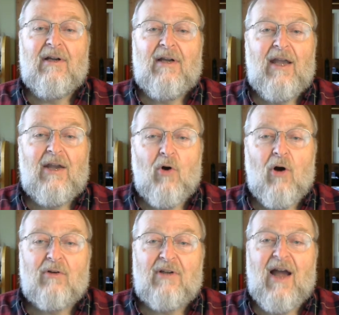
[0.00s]
at
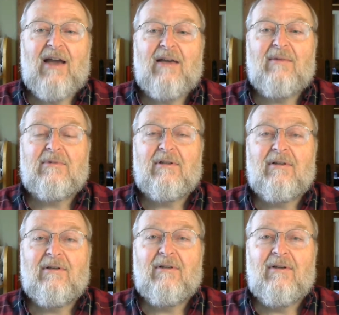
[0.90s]
all times?
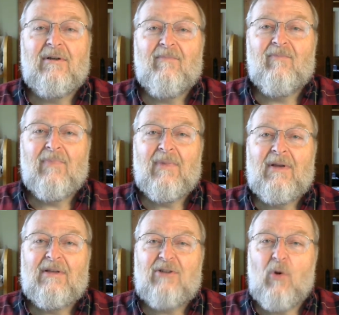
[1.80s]

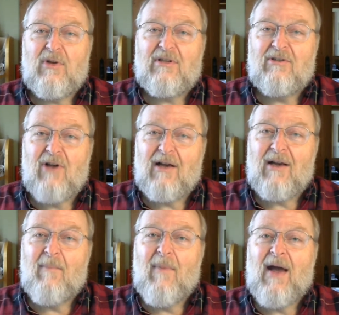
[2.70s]
So it is not
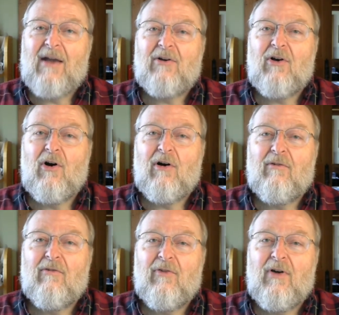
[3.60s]
a matter
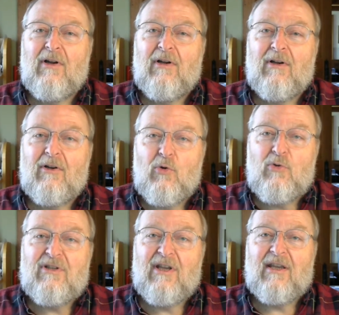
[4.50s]
of
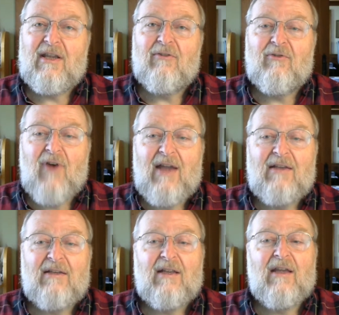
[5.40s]
losing and
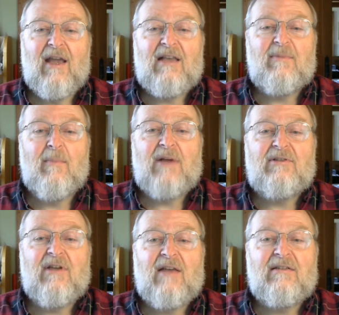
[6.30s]
finding as
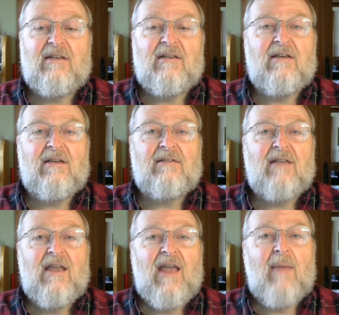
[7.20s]
much as it is
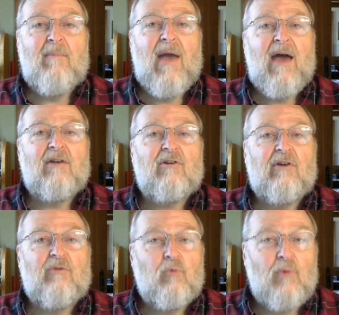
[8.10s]
a matter
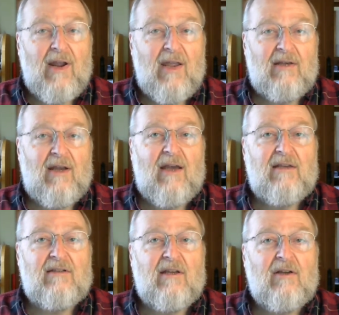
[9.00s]
of
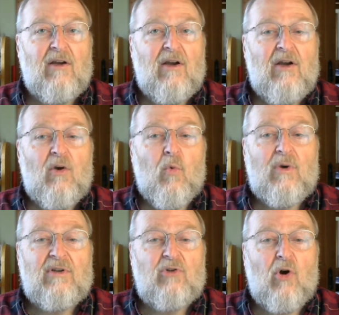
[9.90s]
recognizing
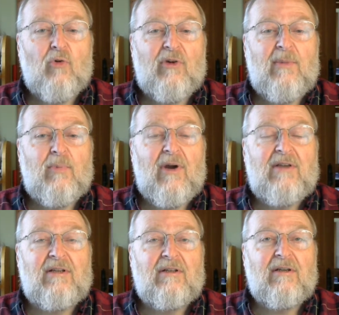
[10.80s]
what is already
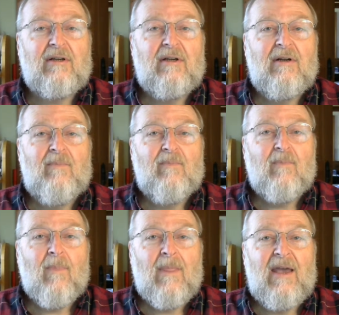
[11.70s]
present.
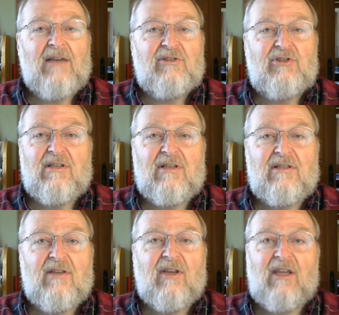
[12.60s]
As Jesus
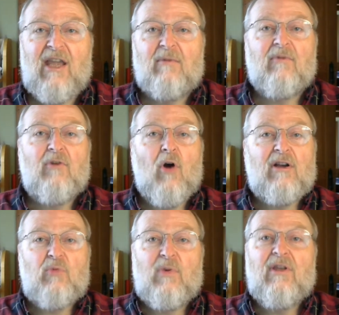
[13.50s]
said, the kingdom of God
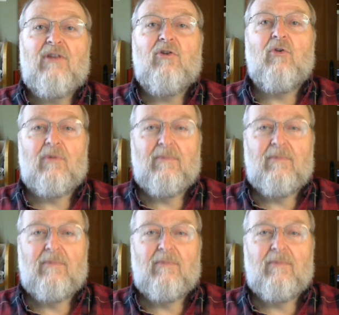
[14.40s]
is within you